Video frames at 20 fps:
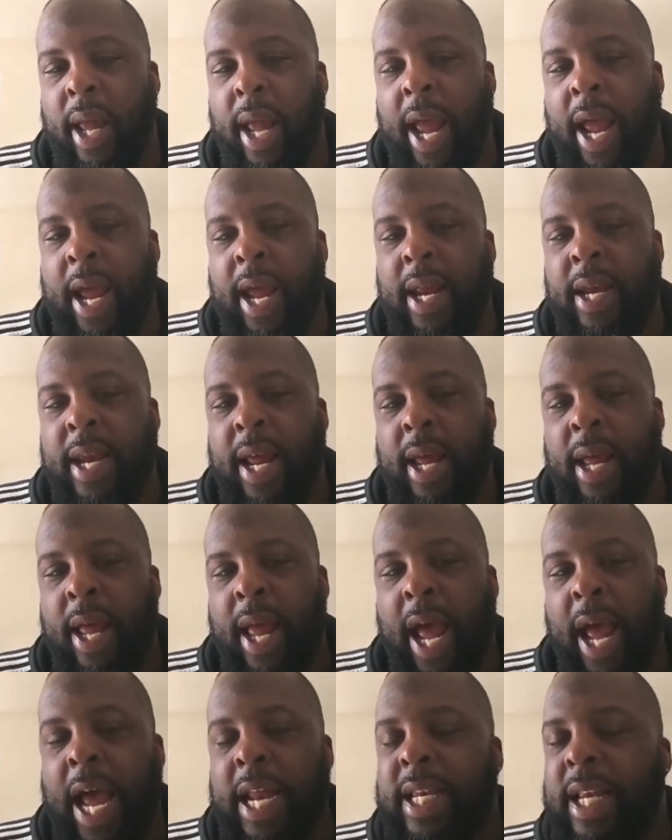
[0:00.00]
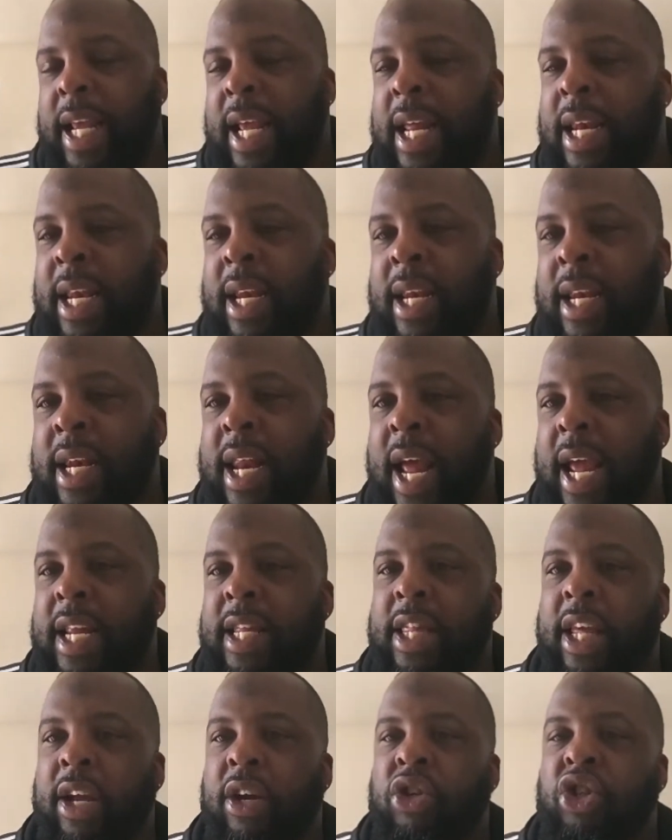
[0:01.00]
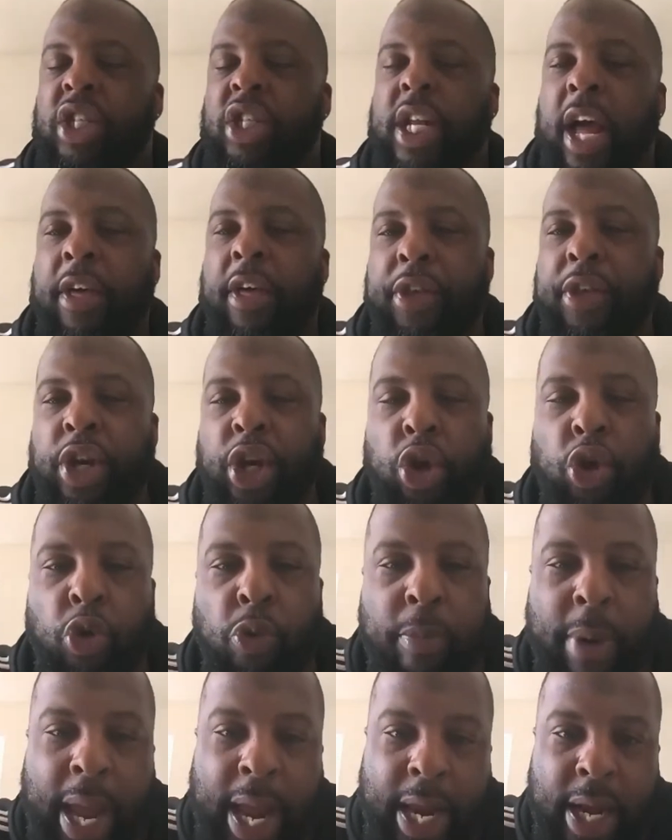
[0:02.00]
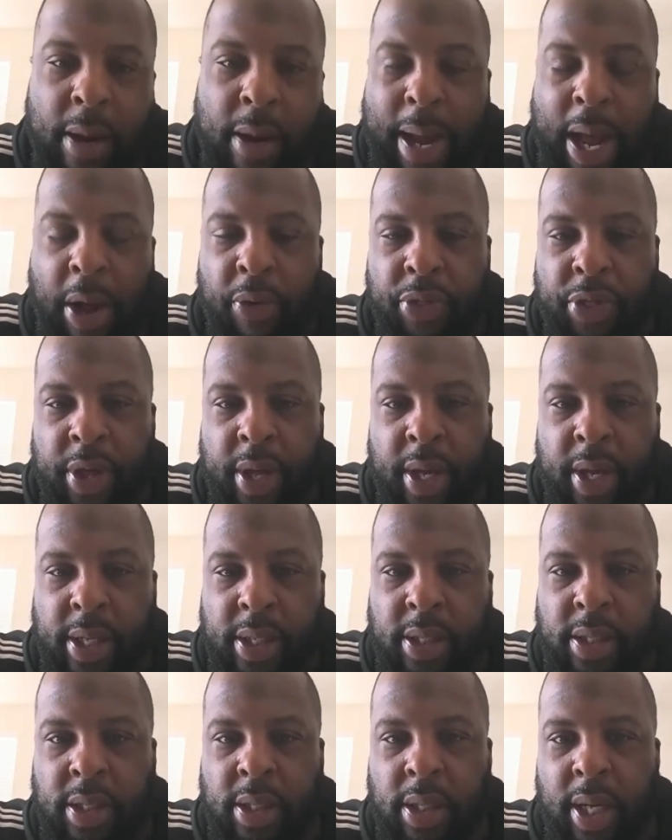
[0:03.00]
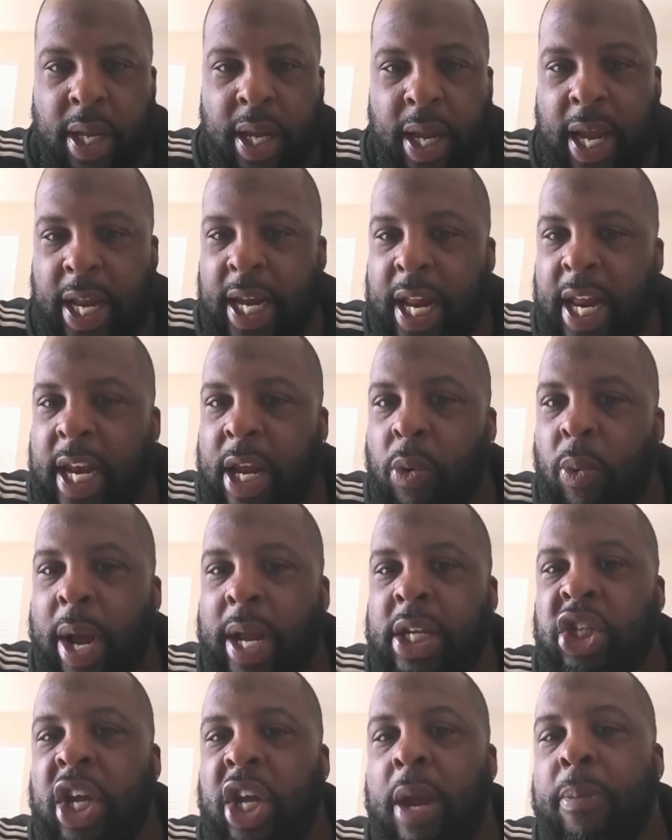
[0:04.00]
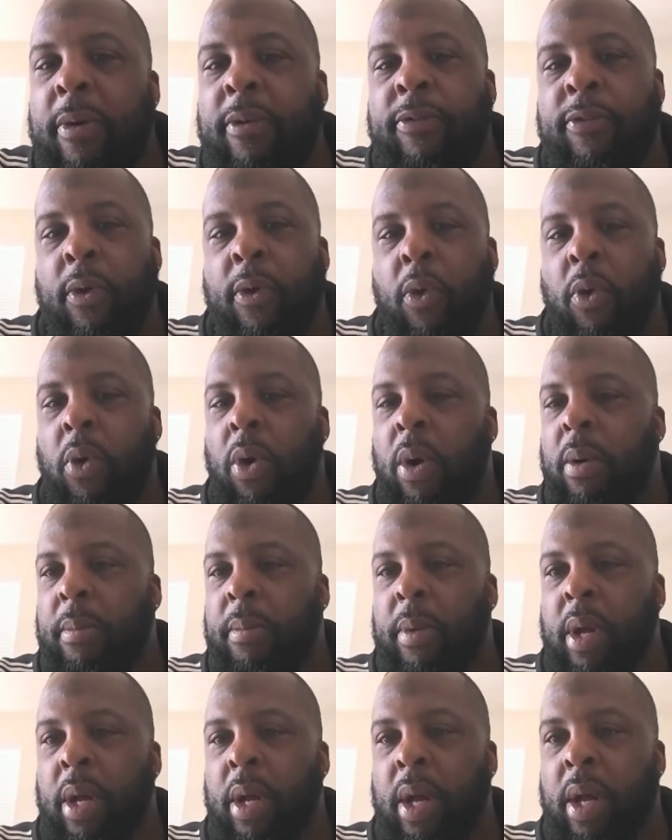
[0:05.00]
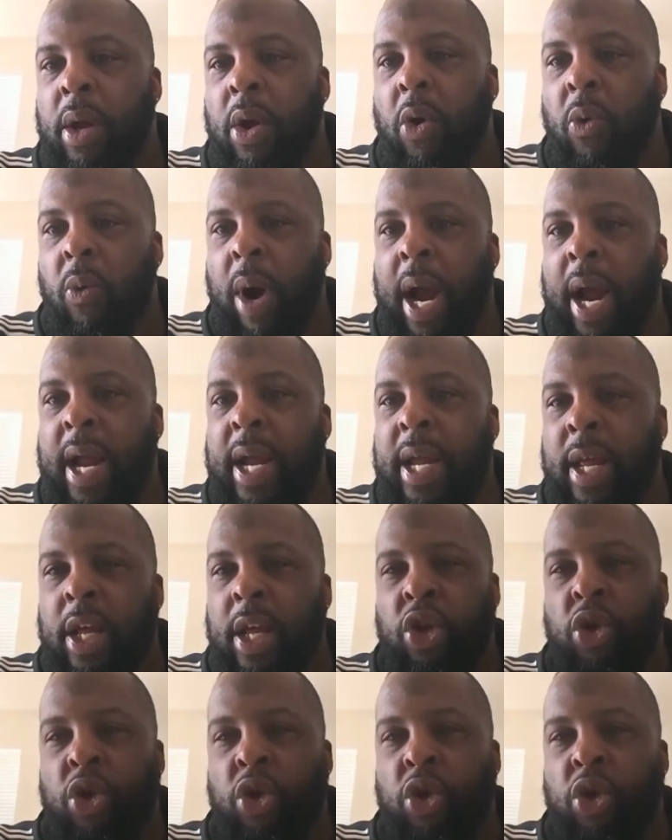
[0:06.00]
And at the end of the day, there's nothing humane about this in any way, shape, or form, right?